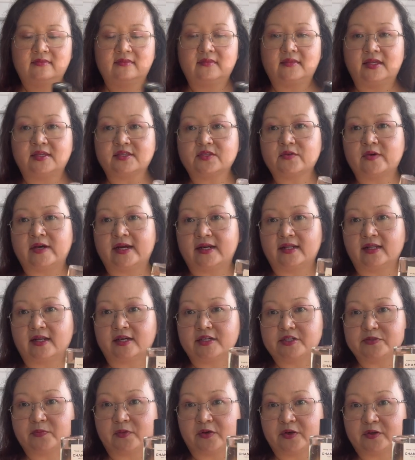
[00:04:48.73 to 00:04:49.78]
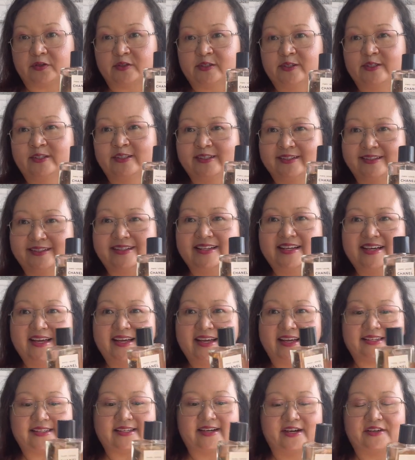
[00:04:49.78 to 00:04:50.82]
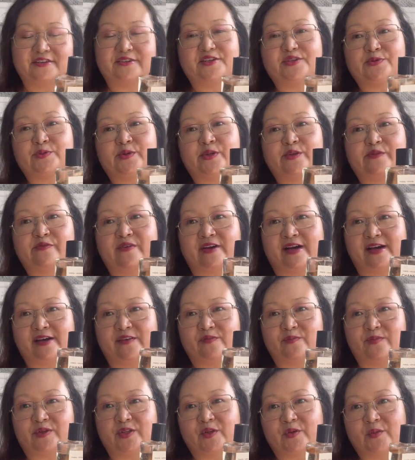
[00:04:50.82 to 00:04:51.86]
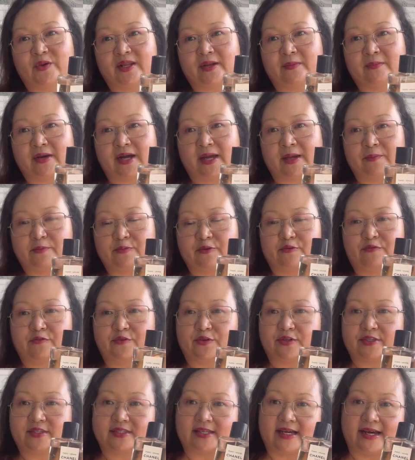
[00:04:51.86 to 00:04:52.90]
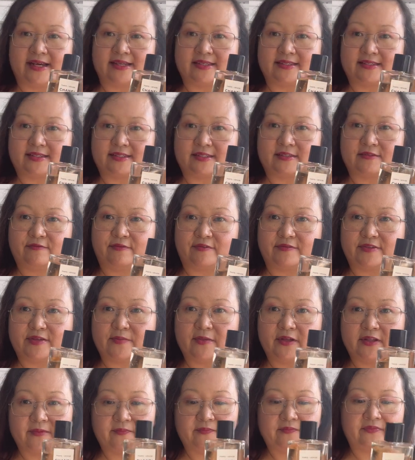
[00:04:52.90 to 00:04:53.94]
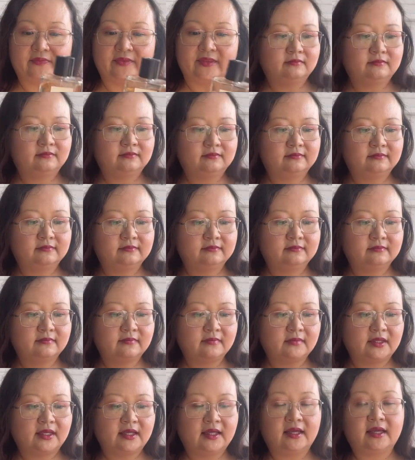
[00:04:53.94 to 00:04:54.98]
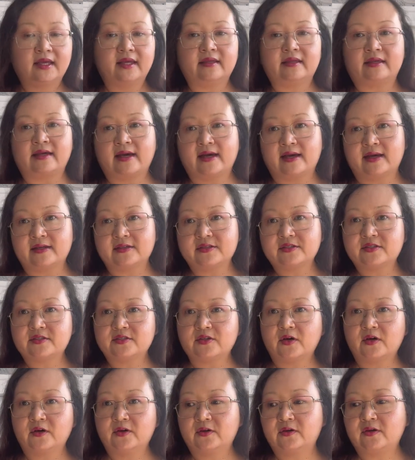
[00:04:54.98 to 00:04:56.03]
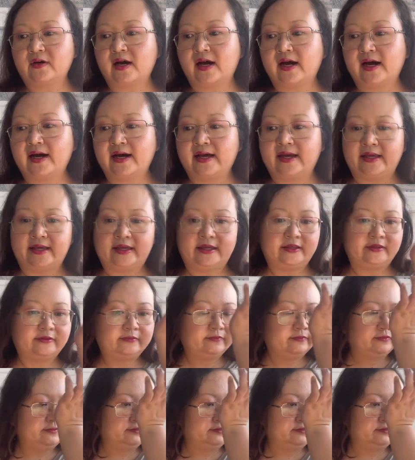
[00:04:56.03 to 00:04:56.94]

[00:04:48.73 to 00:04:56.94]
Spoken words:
it's quite a large bottle. It's 125ml when my preferred size is 50ml. Yeah, so I